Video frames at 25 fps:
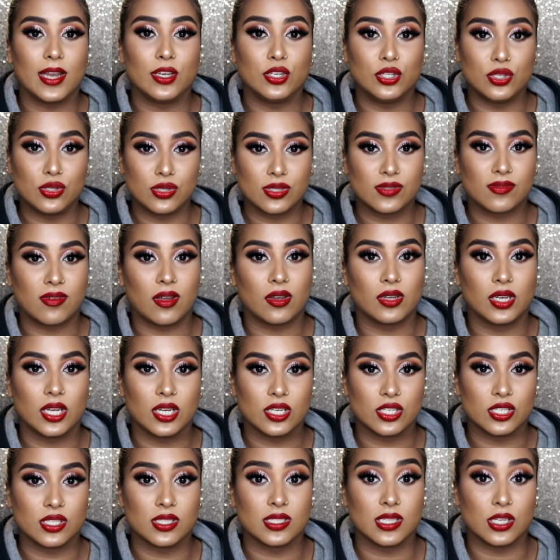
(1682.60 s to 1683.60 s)
and use
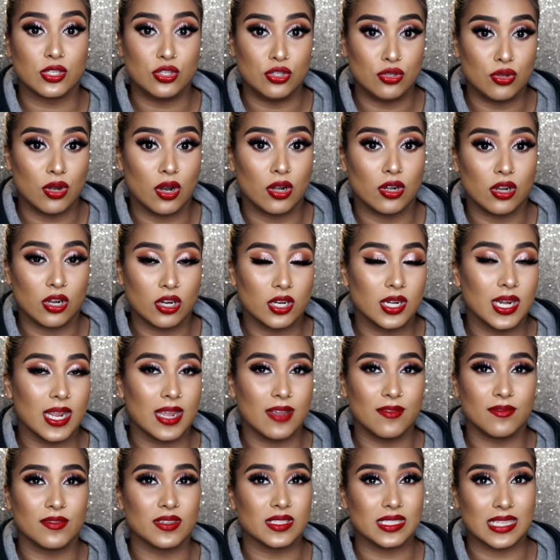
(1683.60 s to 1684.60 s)
foundations that you know are not going to
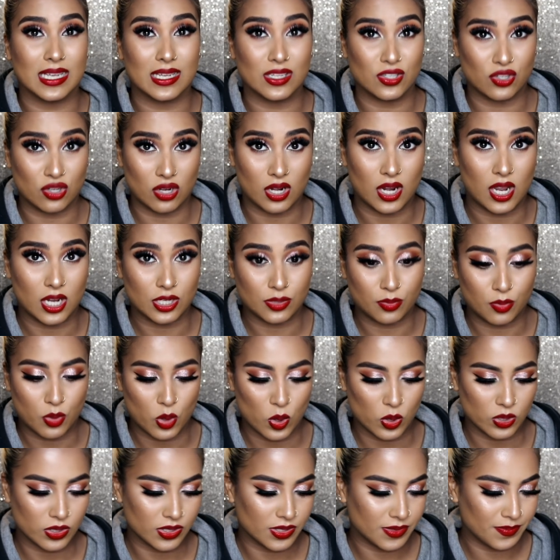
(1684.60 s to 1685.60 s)
emphasize your large
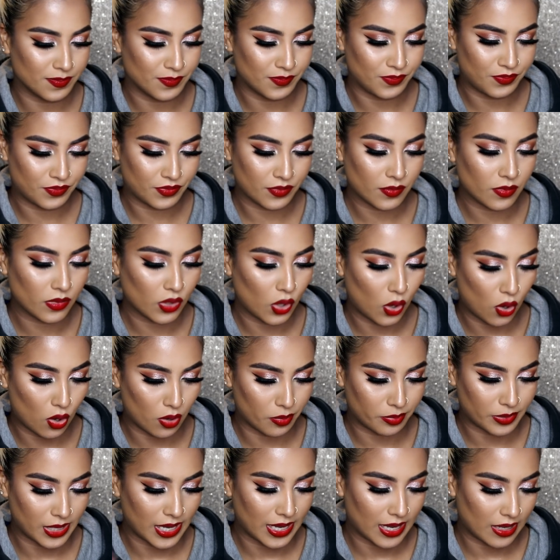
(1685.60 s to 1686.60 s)
pores.
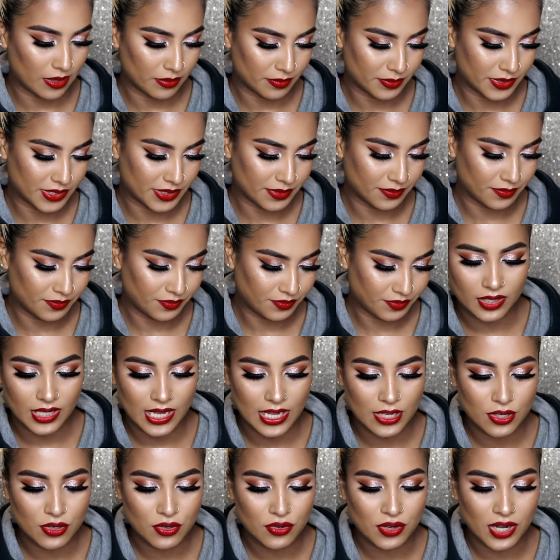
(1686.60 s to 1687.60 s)
Hope that helps.
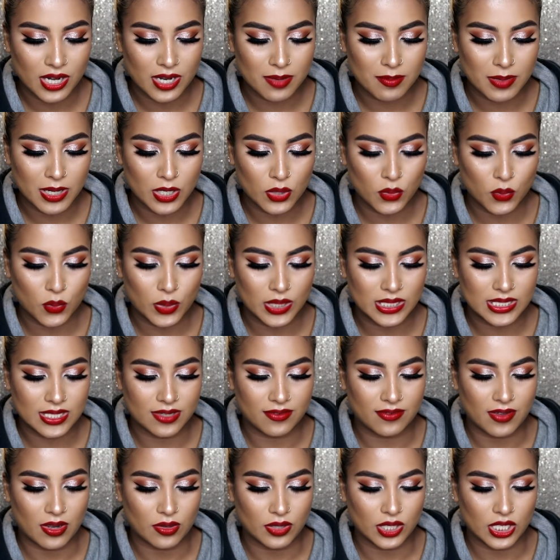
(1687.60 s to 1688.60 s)
Can you recommend winter
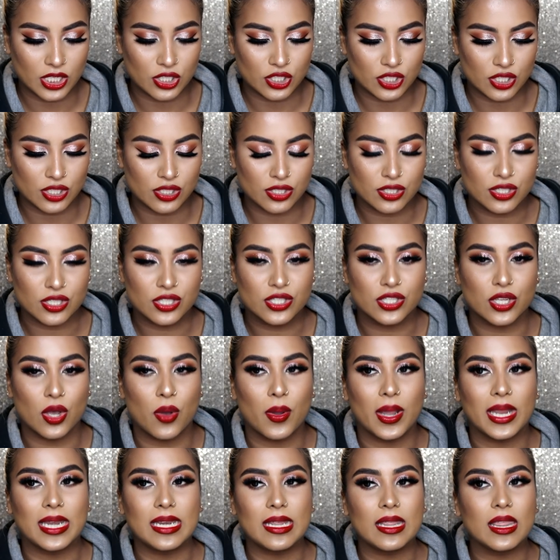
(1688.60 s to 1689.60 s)
foundations?
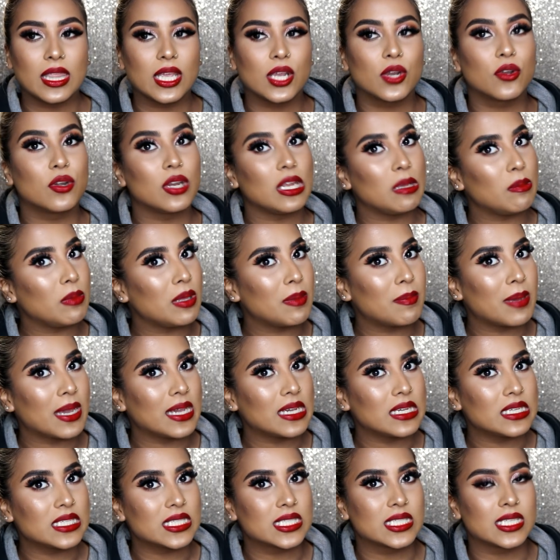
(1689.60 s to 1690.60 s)
So anything creamy
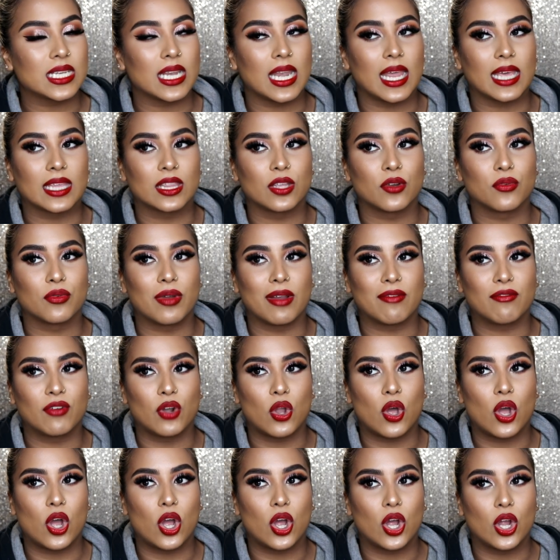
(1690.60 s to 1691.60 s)
based, like the
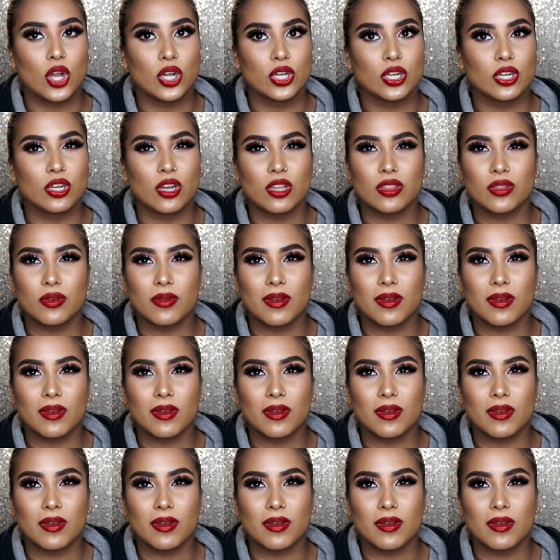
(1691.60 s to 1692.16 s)
Revolution